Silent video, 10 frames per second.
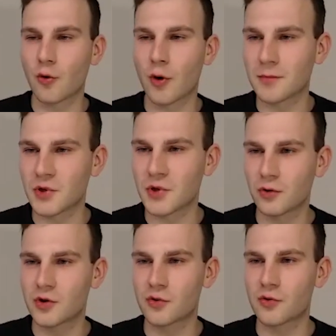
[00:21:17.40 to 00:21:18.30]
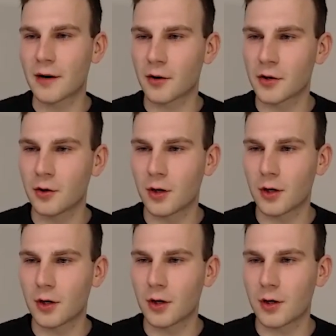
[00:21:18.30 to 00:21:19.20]
program to run on
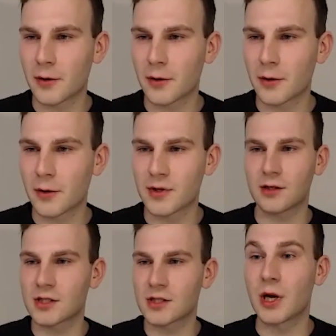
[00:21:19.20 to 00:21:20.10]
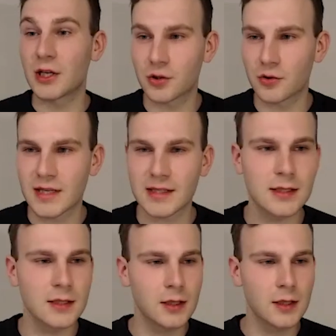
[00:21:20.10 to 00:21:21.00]
your ELF binaries and your simulation
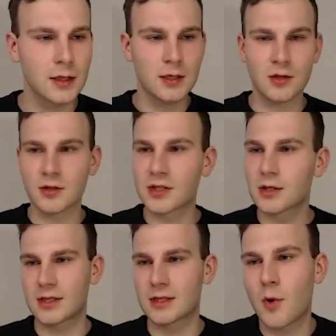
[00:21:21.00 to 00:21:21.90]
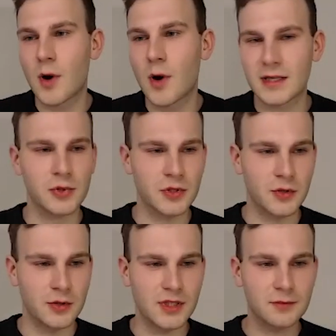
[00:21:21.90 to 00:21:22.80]
traces. So it's quite
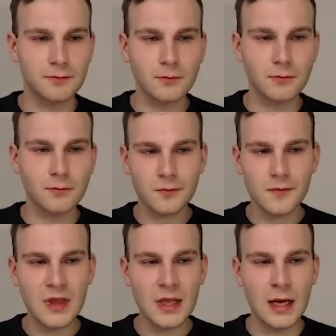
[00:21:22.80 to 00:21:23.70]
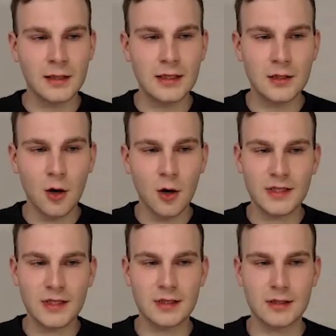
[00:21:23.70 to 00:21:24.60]
simple to use, and it
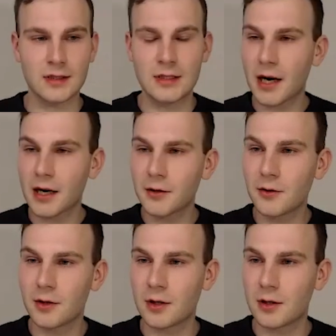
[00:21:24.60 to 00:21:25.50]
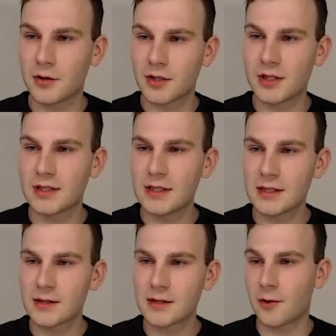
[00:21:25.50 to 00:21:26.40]
offers debugging
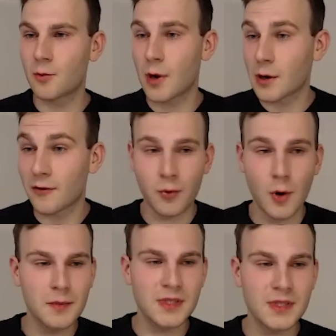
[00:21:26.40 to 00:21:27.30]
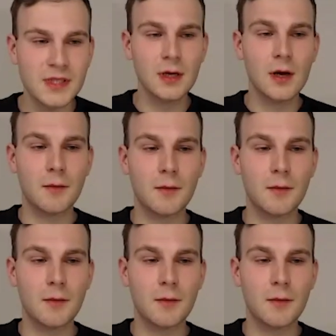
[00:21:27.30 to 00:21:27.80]
utilities for when you have problems.